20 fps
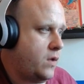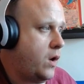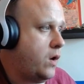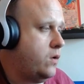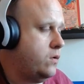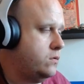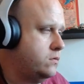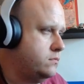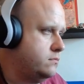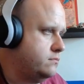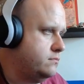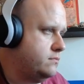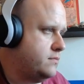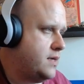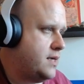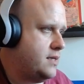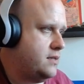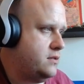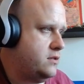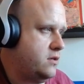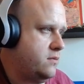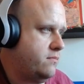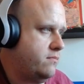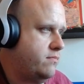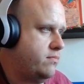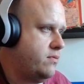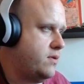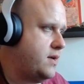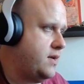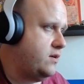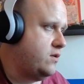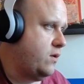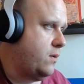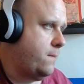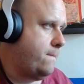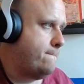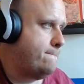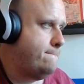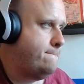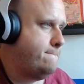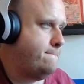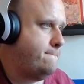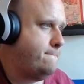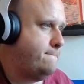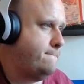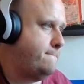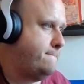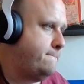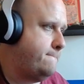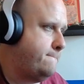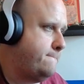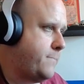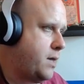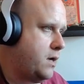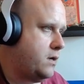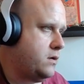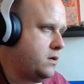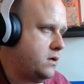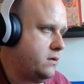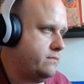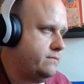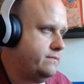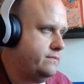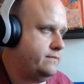Oh man, your boy got back up.